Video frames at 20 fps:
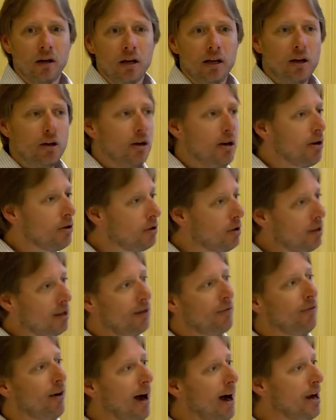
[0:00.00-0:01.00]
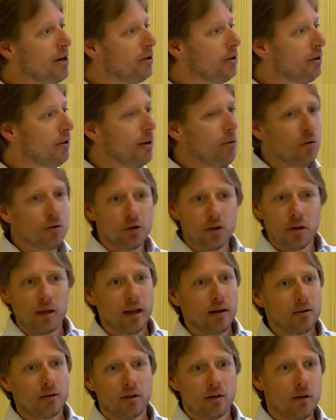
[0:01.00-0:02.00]
You know, you go see the advisor, they want you
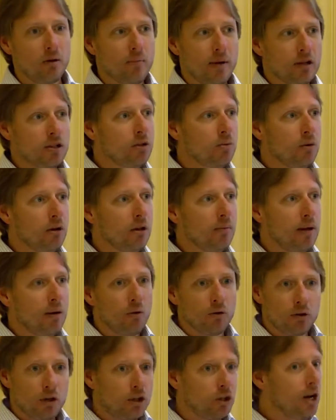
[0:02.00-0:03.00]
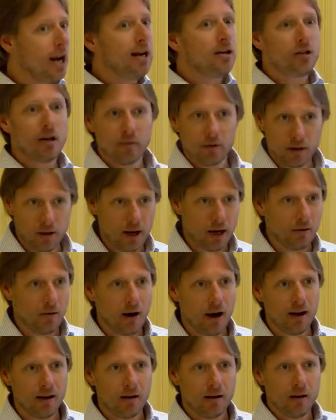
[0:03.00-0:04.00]
to do business with them, they want you to change everything,
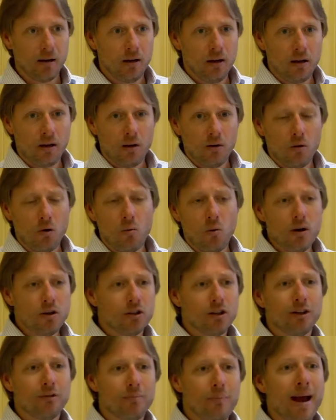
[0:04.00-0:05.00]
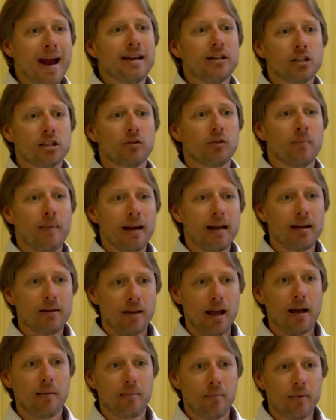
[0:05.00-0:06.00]
right? Well, what's their basis for making
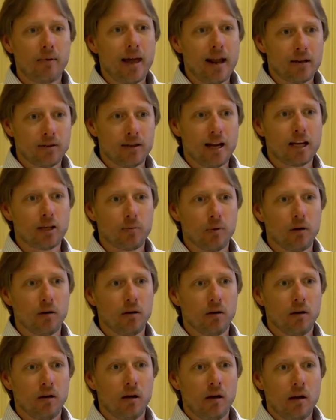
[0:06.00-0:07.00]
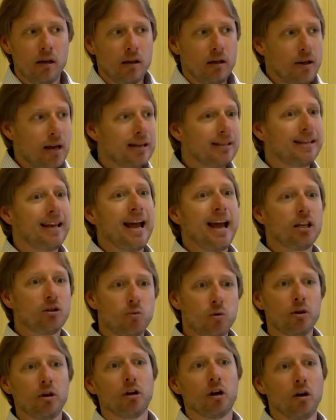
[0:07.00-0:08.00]
that assessment? That they test
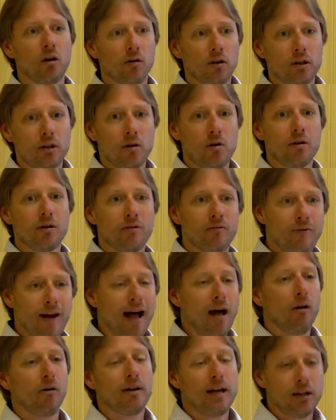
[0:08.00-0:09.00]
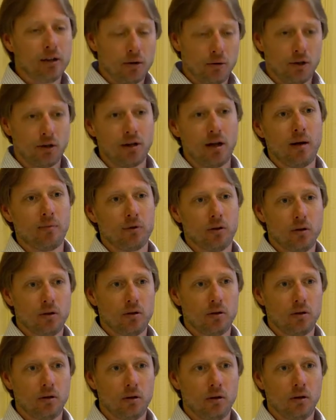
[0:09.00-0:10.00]
what you're currently doing to validate their
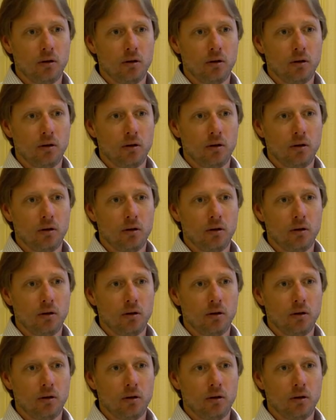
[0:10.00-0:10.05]
assumptions.